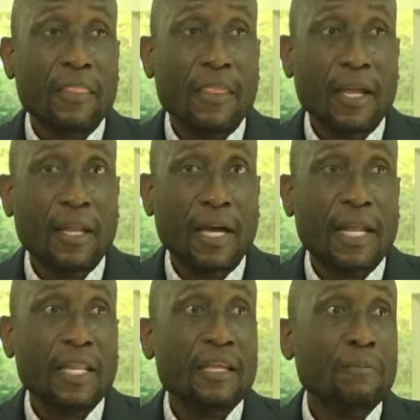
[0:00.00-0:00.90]

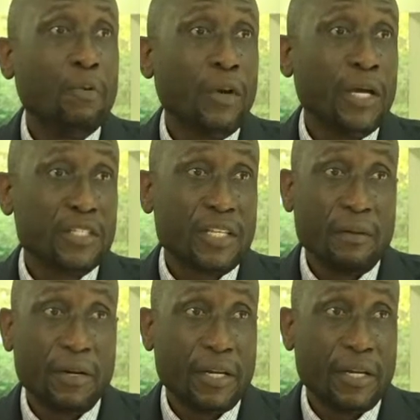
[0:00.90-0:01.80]
And the employers
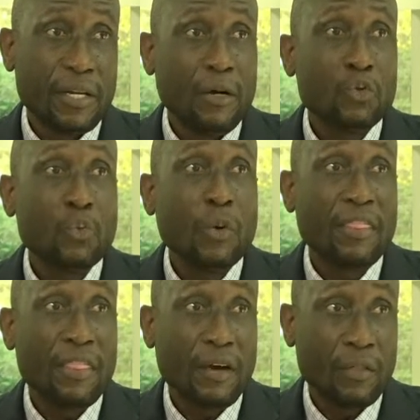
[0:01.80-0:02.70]
numbering about
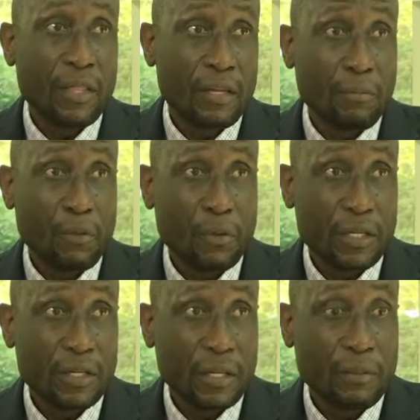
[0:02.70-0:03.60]
1,000
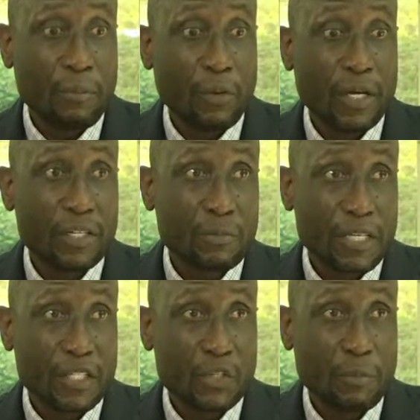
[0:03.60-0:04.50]
employers
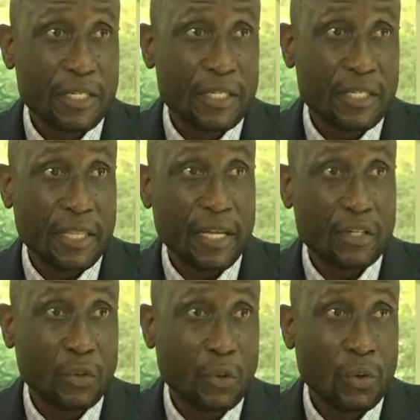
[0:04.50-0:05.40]
participating in
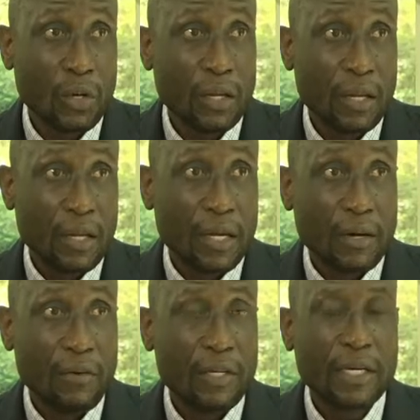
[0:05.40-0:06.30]
that whole
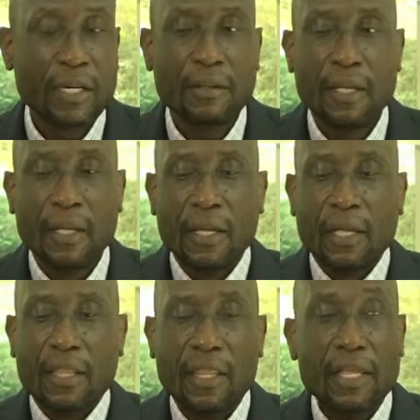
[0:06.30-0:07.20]
arena.
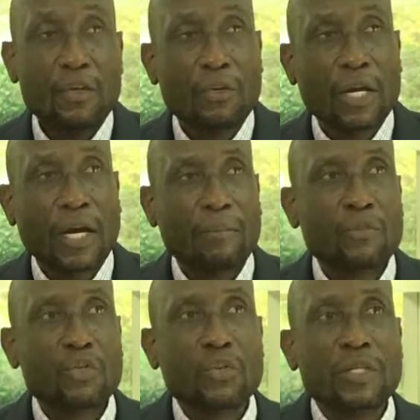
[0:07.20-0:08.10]
Then you
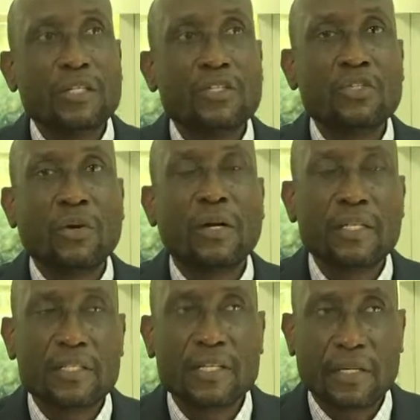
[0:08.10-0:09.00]
come to the
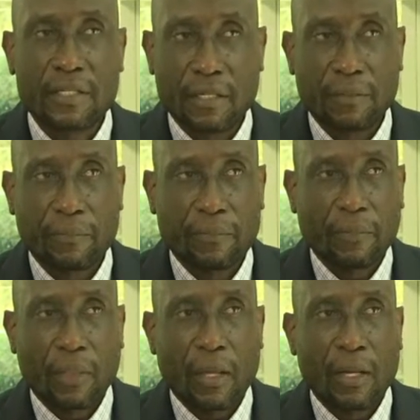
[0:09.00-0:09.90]
insurance sector.
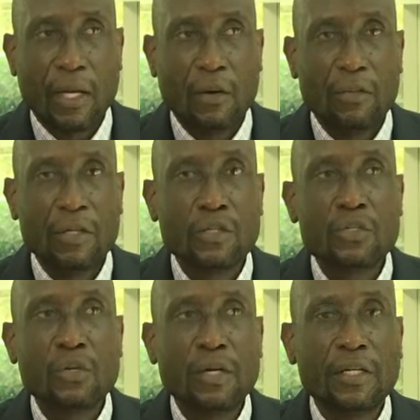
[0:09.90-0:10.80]
Now the
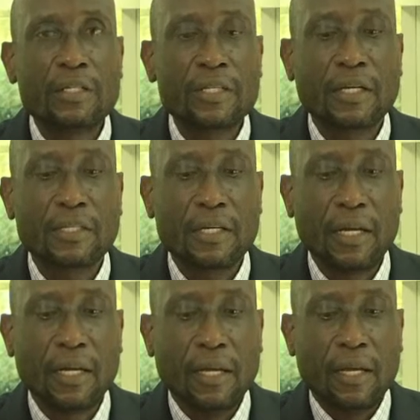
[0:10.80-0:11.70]
insurance
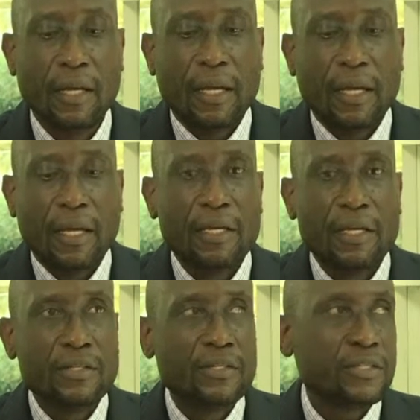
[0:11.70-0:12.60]
sector
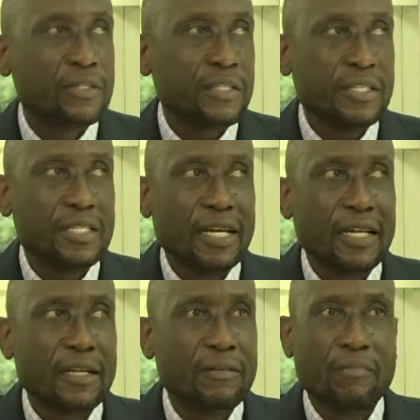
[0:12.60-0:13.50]
is the
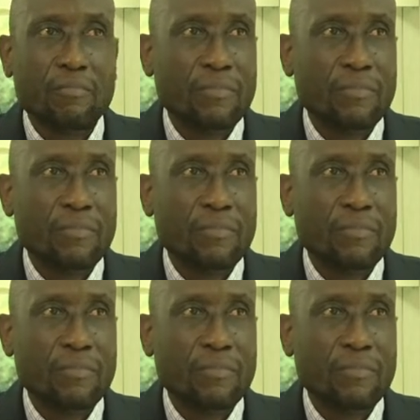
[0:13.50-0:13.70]
standard,